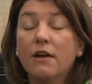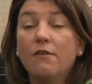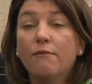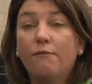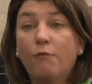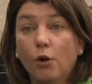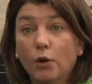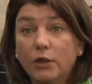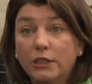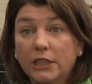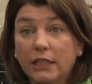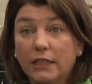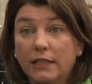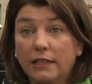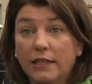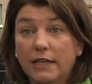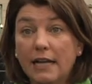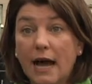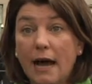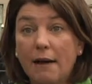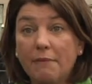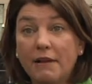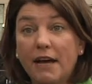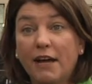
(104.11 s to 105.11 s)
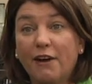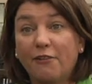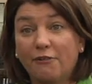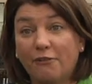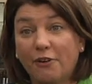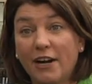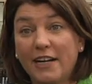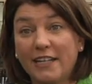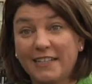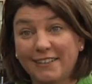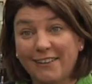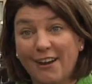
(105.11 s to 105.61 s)
Fortunately, I'm not
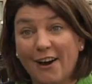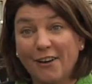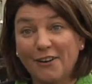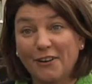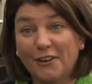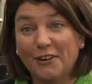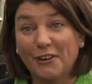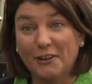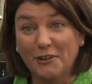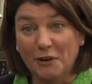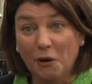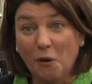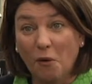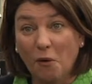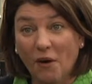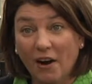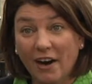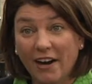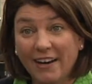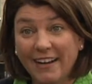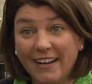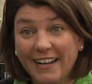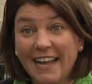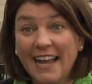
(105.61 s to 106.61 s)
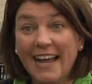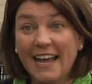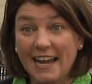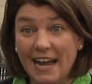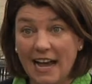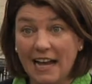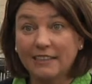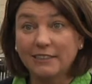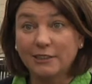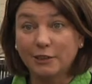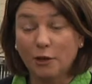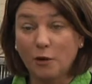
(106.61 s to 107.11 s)
afraid to knock on the door and
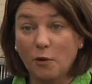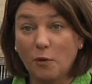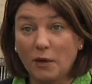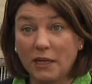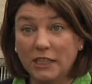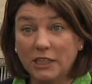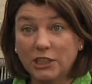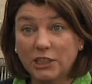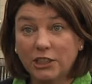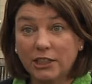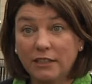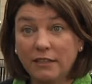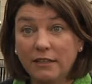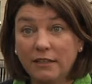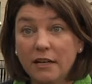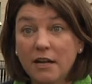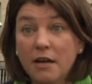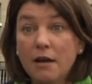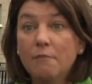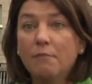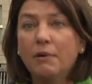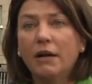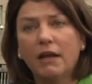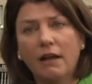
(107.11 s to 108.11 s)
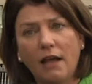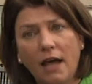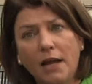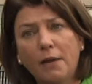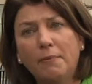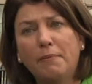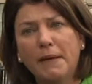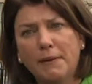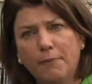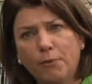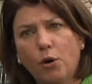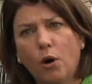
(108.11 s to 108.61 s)
ask a question, but a lot
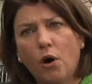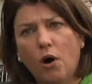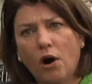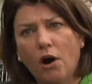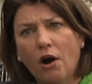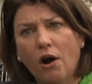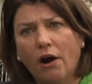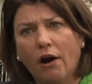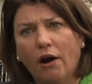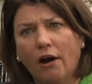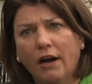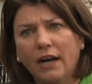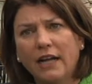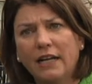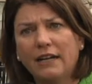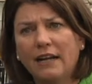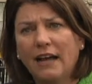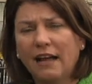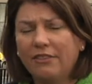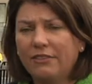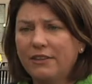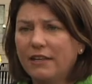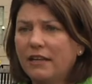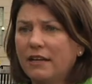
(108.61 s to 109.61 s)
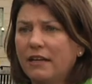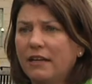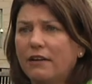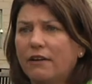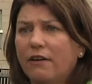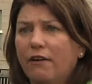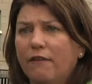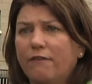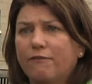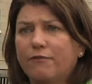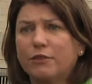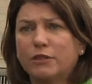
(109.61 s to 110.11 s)
of people are. And I think
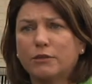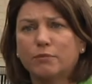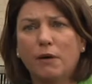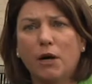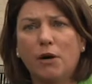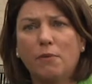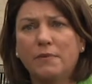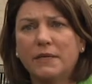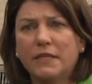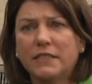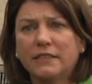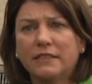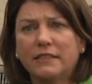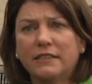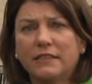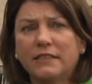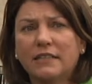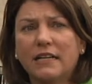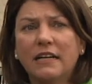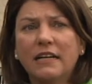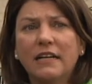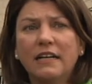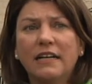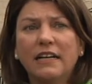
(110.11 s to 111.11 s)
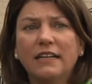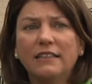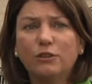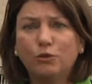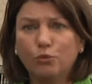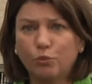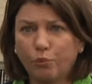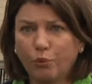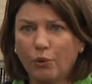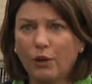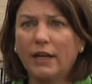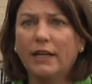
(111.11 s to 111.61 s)
for small business, it's
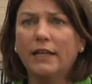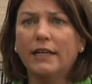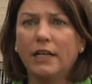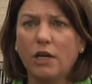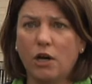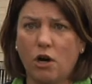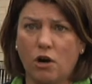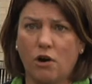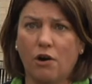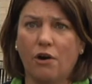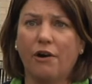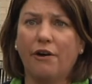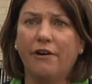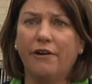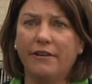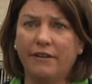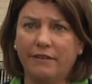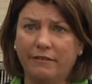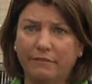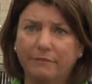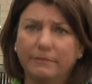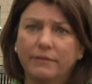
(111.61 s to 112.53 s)
really hard.